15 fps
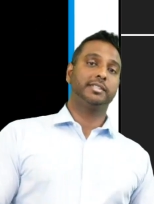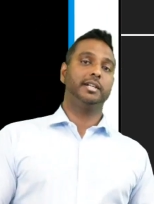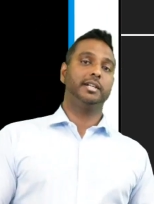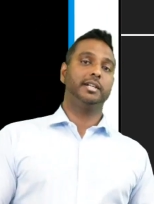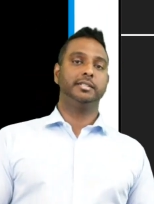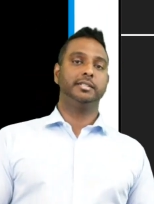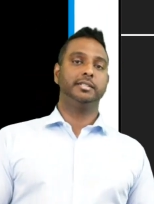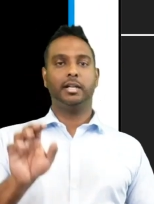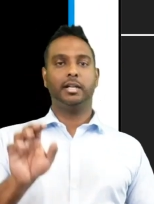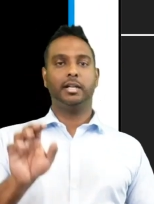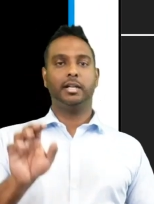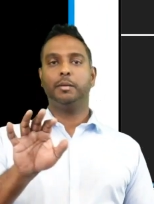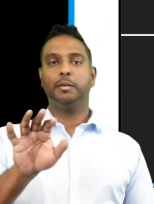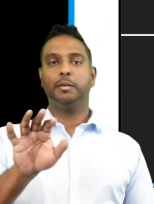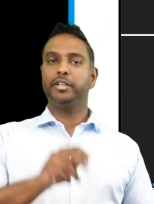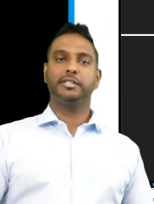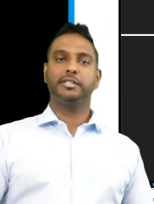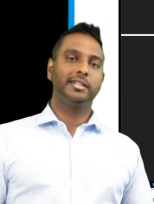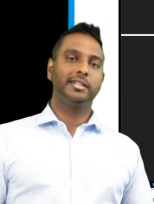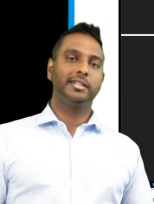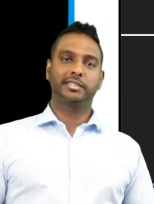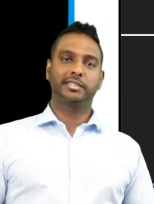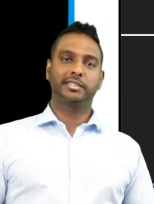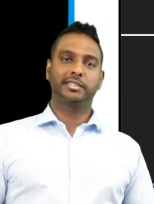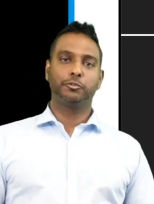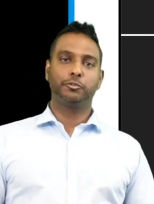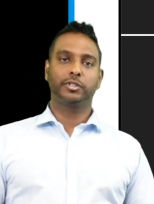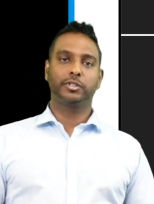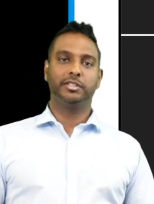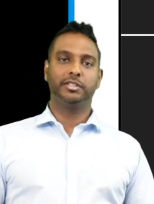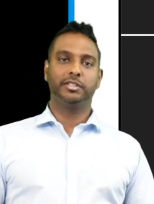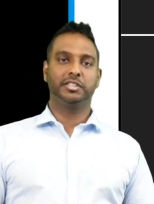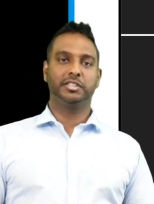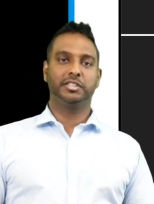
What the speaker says: I might just ask if everyone can just